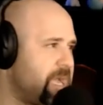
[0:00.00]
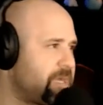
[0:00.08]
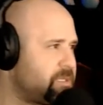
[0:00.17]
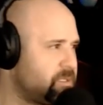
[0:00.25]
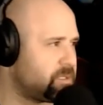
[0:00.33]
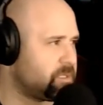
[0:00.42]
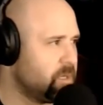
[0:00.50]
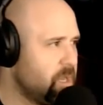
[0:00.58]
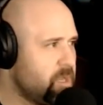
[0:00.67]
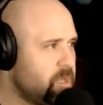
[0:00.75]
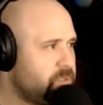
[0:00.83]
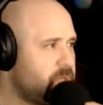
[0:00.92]
taxes
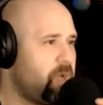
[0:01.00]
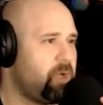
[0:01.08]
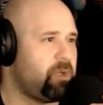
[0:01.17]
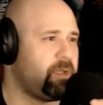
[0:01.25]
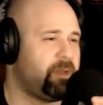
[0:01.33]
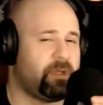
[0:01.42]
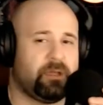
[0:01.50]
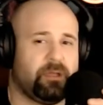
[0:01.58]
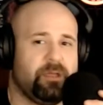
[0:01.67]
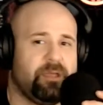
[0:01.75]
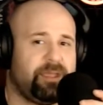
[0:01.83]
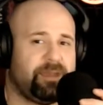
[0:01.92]
in
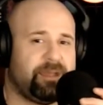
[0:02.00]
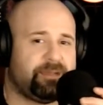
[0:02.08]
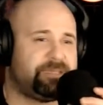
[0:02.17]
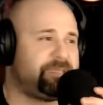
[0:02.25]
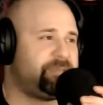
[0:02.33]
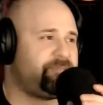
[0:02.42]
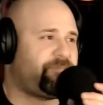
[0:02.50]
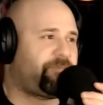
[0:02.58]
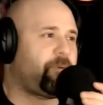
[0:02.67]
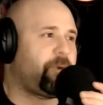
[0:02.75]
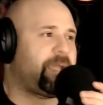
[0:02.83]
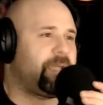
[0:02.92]
a
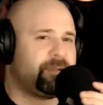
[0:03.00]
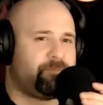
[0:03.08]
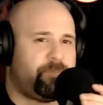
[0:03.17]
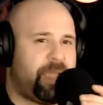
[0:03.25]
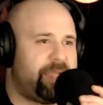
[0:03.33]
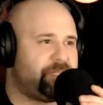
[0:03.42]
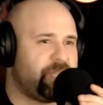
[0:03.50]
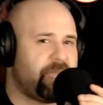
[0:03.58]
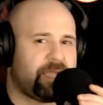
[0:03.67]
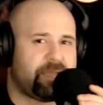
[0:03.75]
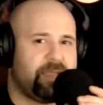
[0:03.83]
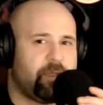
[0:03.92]
frickin'
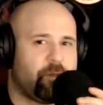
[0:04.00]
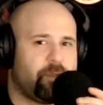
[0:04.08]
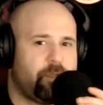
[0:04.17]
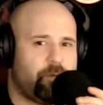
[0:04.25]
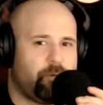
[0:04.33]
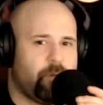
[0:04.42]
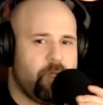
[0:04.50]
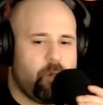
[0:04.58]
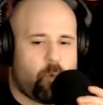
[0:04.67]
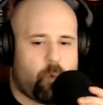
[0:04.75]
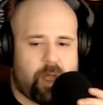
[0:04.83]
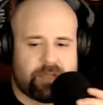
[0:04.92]
paycheck near you.
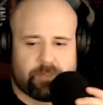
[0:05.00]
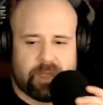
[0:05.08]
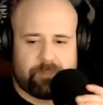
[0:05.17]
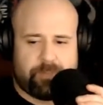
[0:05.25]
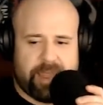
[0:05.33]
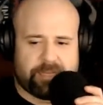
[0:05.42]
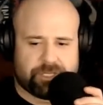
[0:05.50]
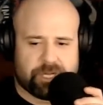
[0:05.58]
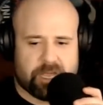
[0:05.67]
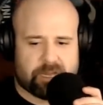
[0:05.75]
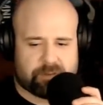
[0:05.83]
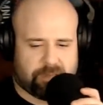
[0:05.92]
Why is my
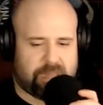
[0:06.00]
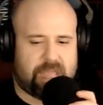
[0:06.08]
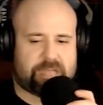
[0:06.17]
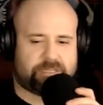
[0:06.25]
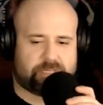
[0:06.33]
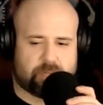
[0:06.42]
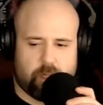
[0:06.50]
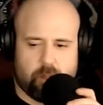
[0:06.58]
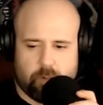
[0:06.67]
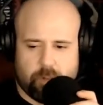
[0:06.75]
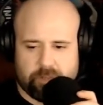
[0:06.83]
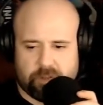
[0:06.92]
paycheck less?
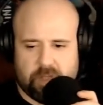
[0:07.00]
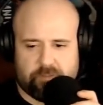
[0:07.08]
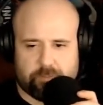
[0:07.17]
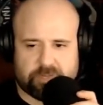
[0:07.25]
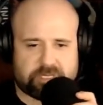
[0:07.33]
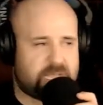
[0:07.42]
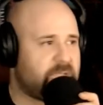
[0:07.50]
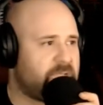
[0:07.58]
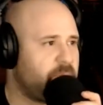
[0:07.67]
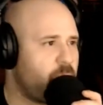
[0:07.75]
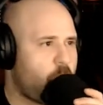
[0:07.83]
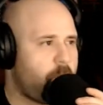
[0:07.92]
Oh, well, the government's
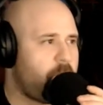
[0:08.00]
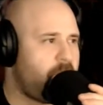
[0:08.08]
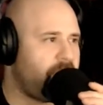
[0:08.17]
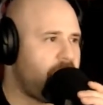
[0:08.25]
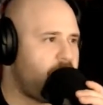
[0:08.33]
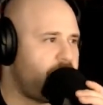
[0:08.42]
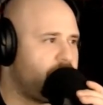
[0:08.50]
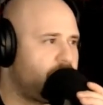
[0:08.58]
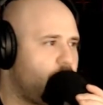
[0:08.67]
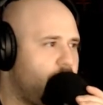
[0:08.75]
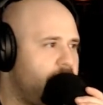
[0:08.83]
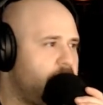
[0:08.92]
taking more money out of
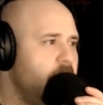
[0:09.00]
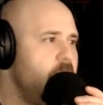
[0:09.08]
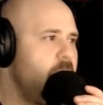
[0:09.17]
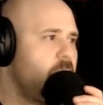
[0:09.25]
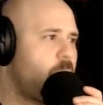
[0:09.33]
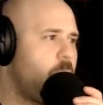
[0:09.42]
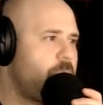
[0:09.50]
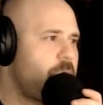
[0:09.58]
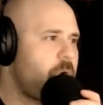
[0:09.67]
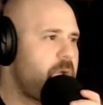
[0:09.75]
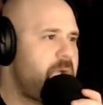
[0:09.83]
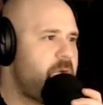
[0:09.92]
it. Great.
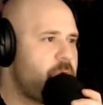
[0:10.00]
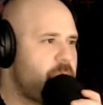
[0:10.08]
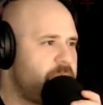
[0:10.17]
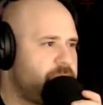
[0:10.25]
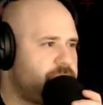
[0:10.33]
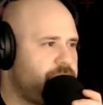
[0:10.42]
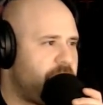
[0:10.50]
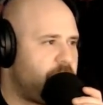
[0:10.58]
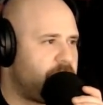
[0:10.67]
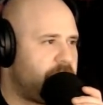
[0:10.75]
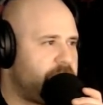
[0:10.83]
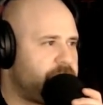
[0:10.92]
Quote, our Heritage
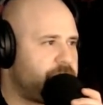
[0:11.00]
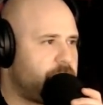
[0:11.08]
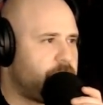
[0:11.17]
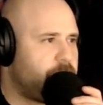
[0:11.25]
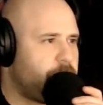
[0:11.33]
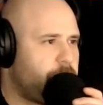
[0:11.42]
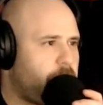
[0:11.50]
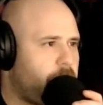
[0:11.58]
Foundation.